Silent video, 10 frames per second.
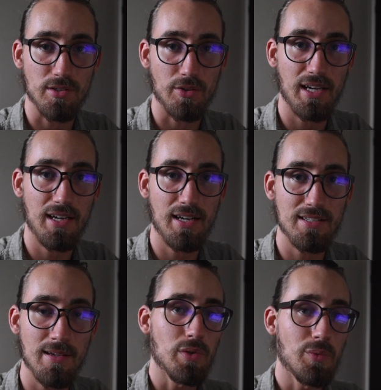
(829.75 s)
Okay
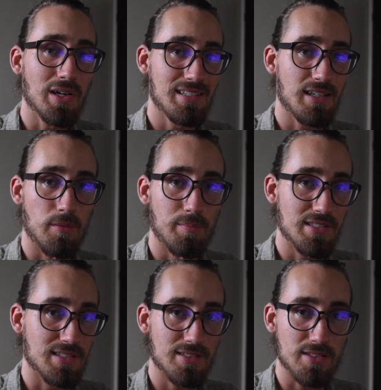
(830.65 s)
guys, we want to get our
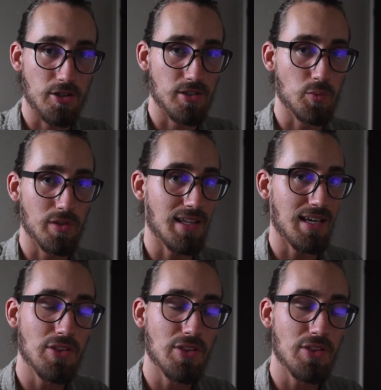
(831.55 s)
business started with